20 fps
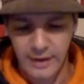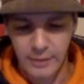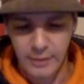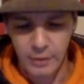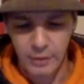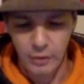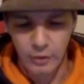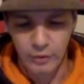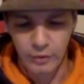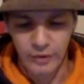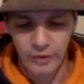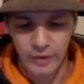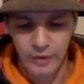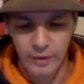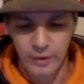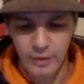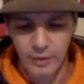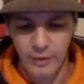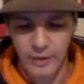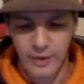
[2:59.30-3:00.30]
but
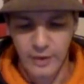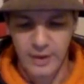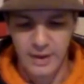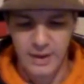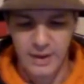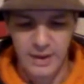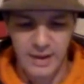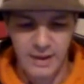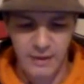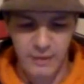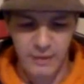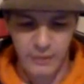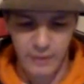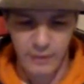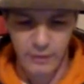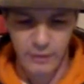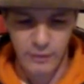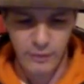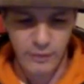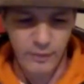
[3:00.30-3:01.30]
also if
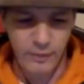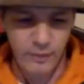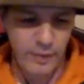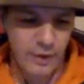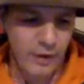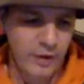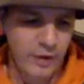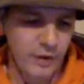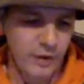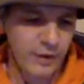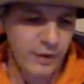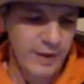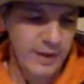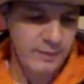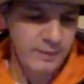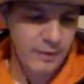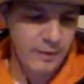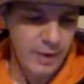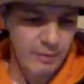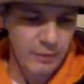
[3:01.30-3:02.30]
we look at
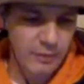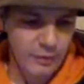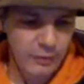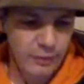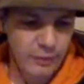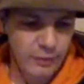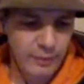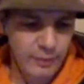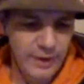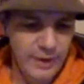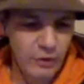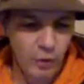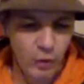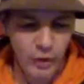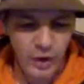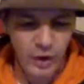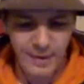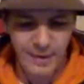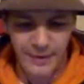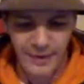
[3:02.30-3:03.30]
the number of, when you're
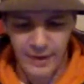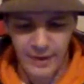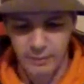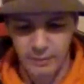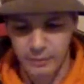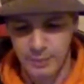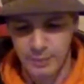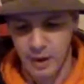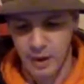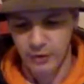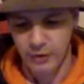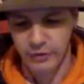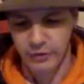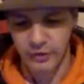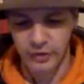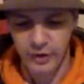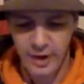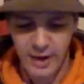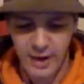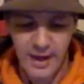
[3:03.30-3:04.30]
talking about that number of
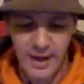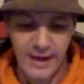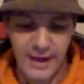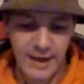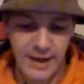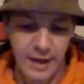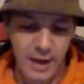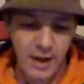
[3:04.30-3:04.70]
passes, again,